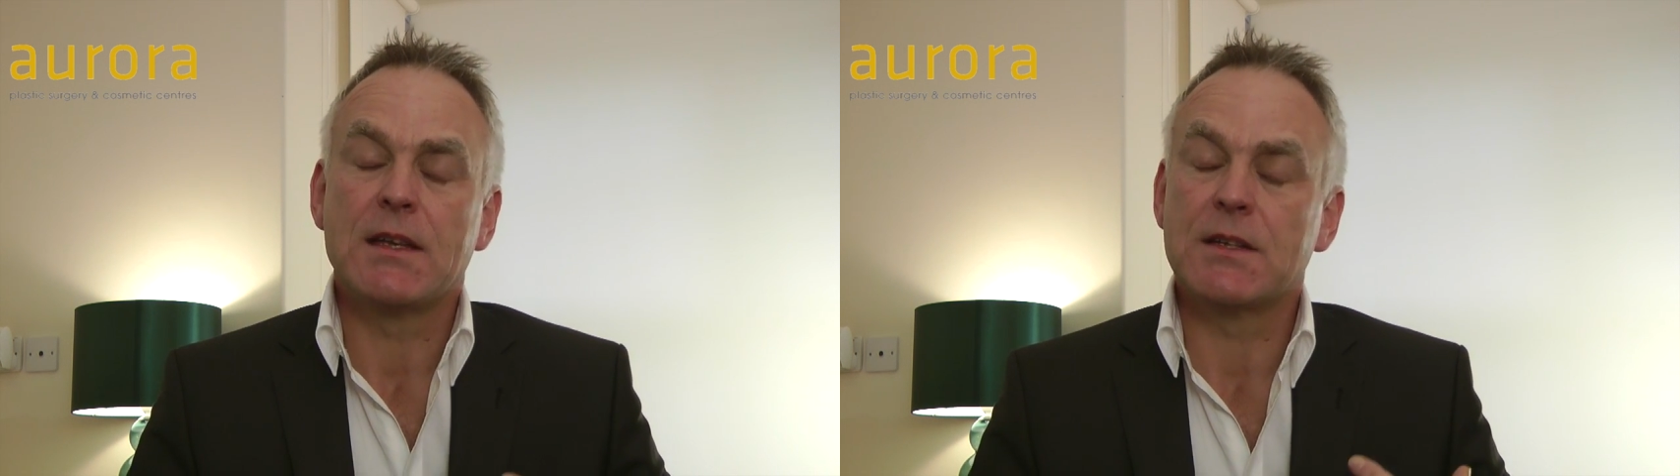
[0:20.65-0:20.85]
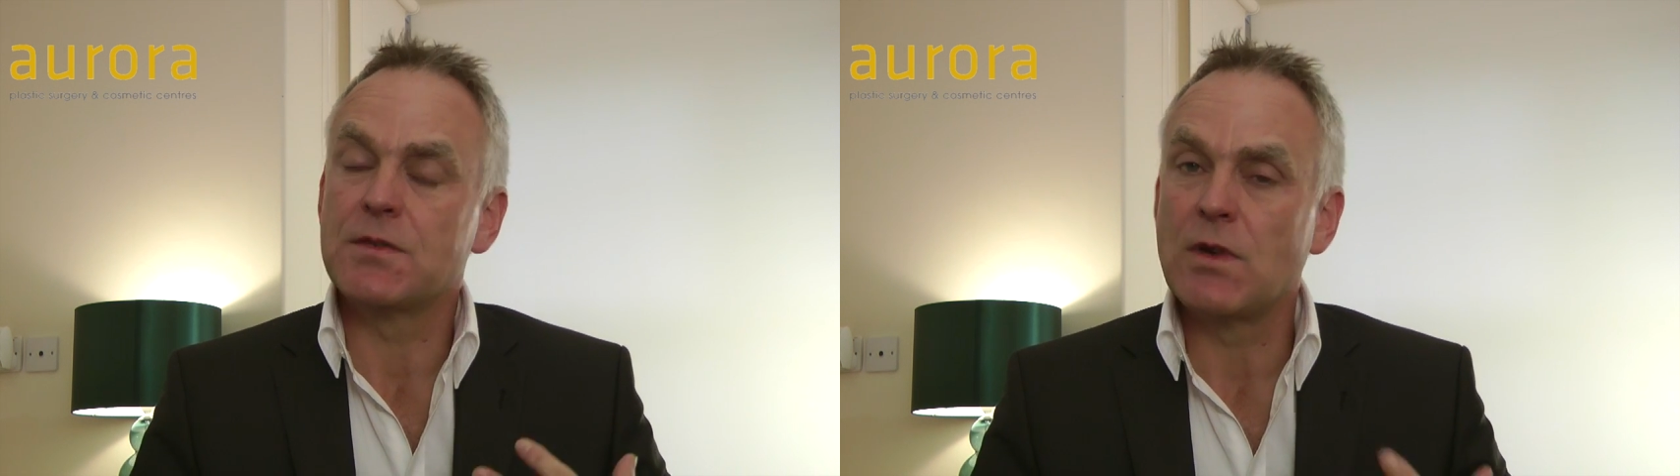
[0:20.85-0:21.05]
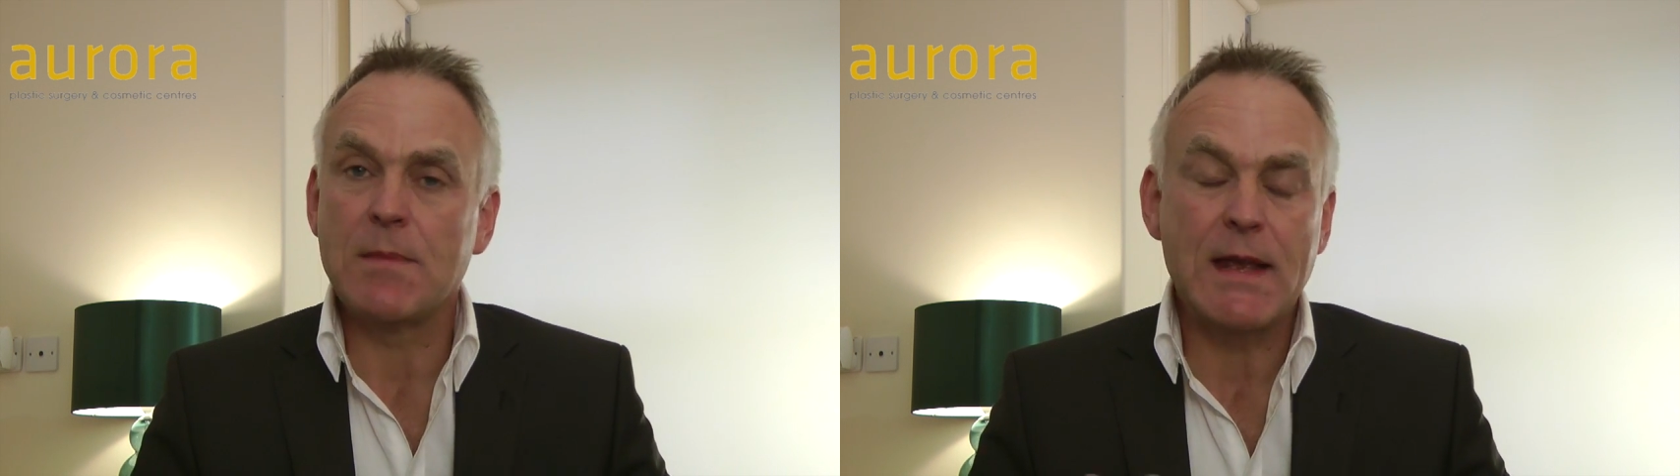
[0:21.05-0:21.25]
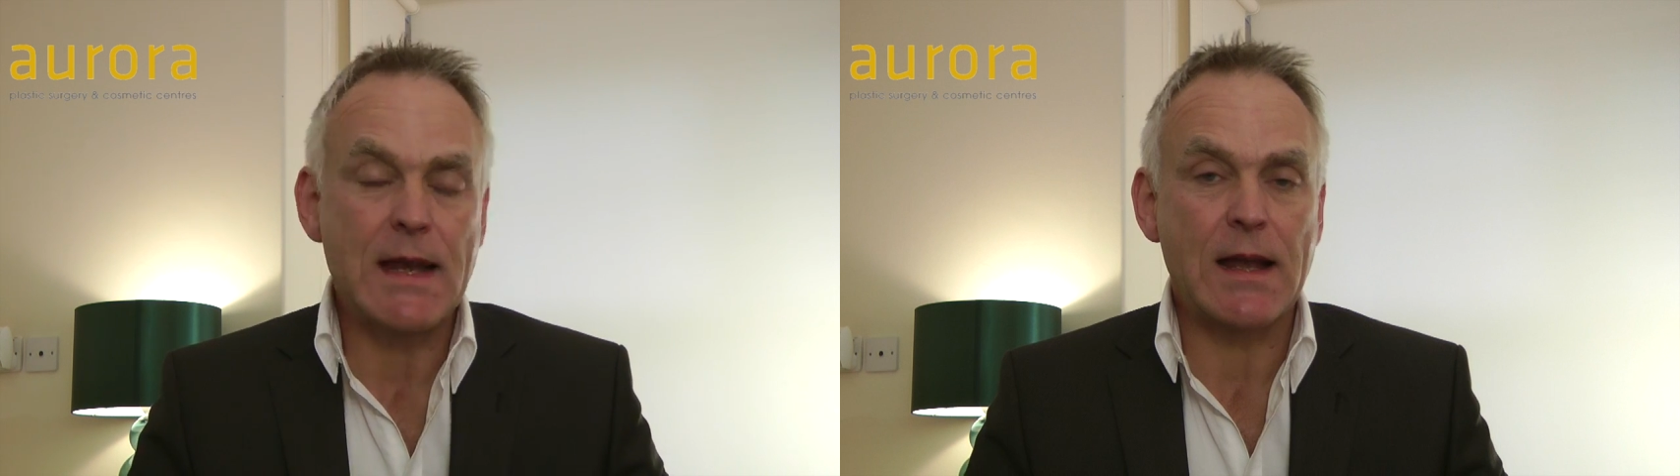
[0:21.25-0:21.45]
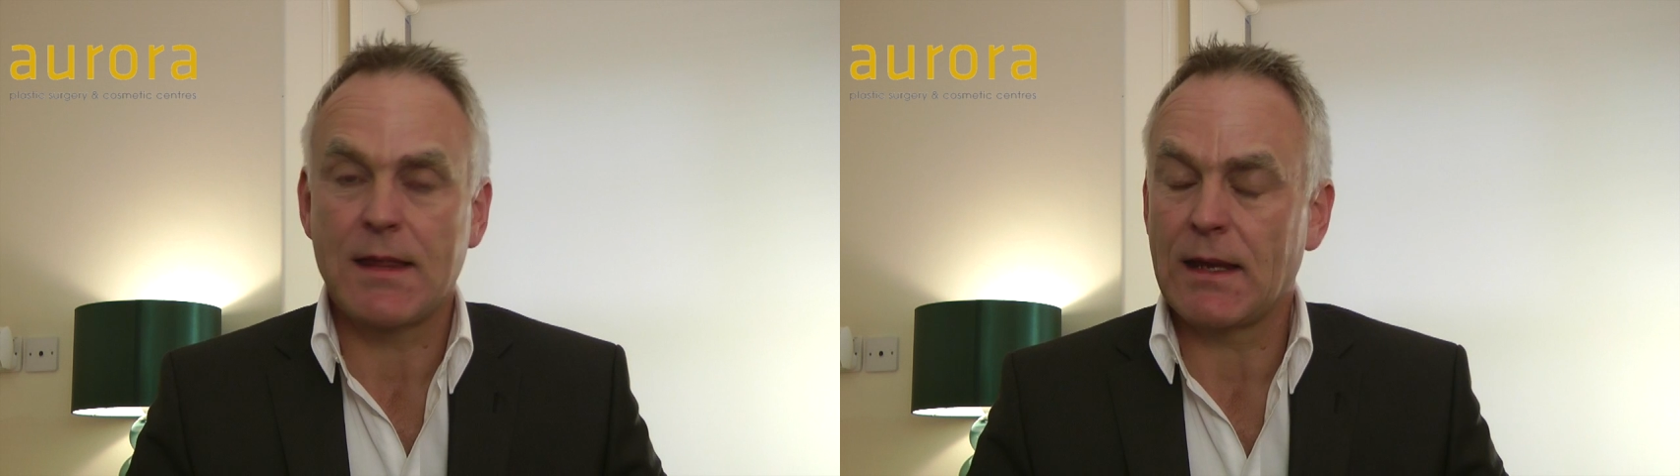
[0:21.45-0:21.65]
Doesn't really mean
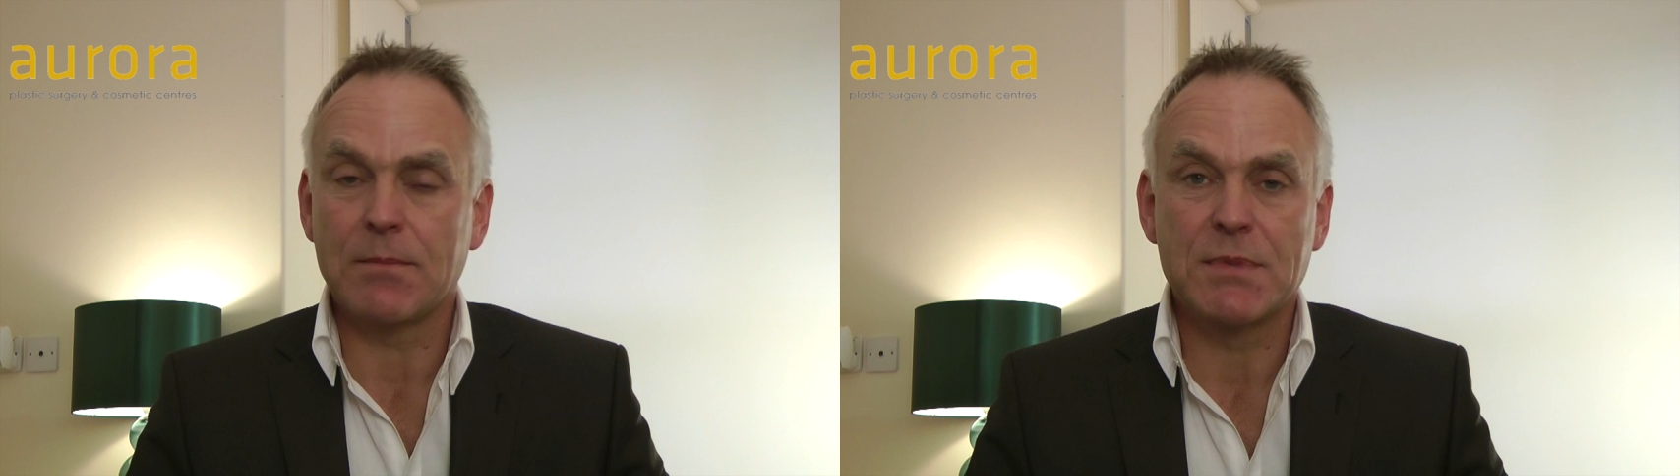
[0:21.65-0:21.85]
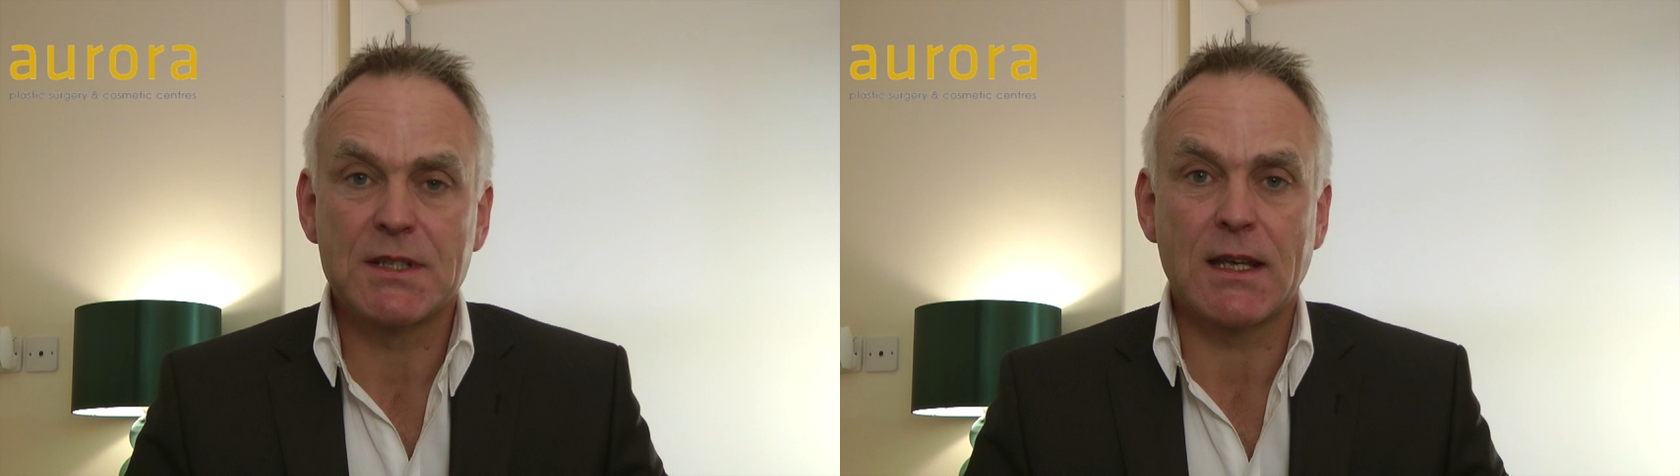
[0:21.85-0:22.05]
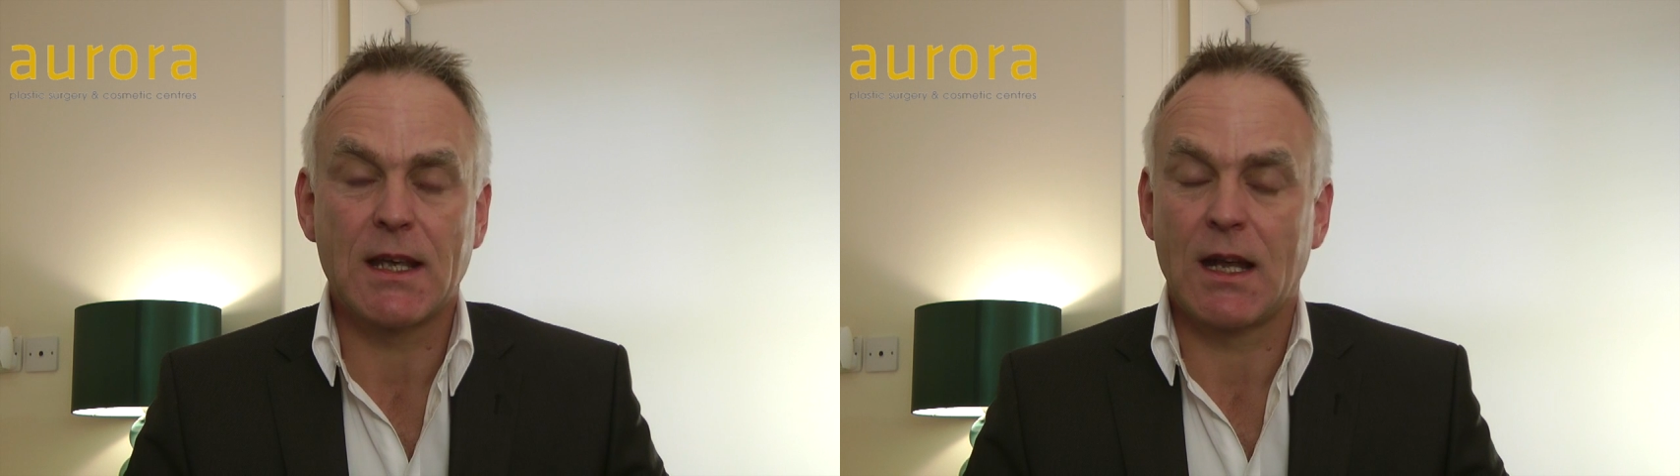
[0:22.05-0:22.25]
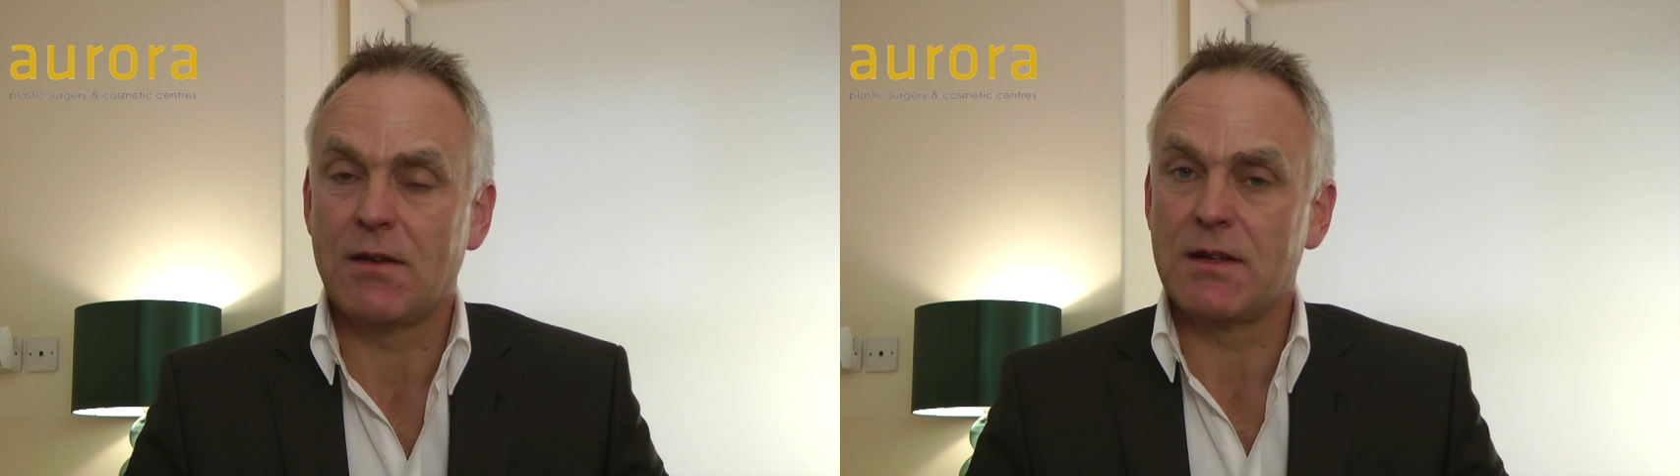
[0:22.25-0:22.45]
anything in particular,